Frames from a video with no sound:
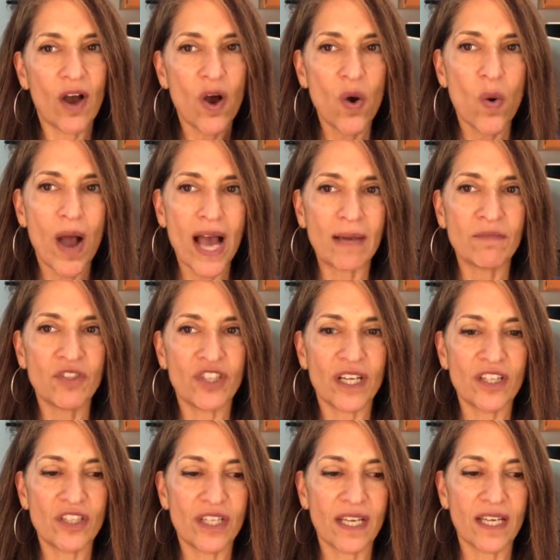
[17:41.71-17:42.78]
oh, I'm
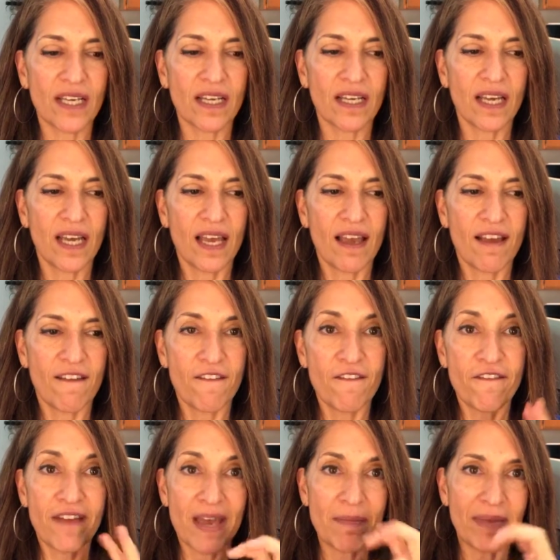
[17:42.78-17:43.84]
judging
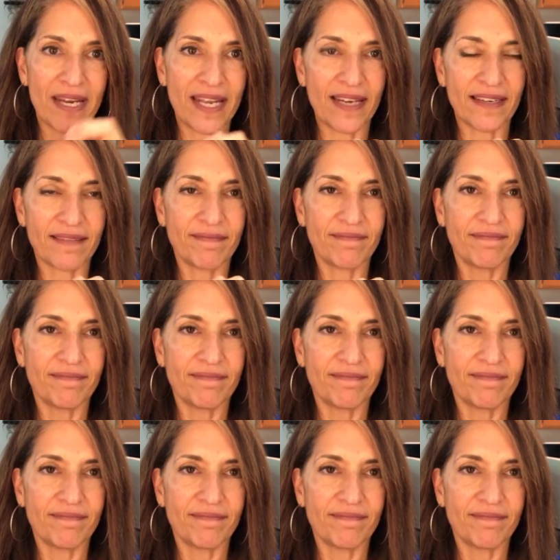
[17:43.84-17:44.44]
feminine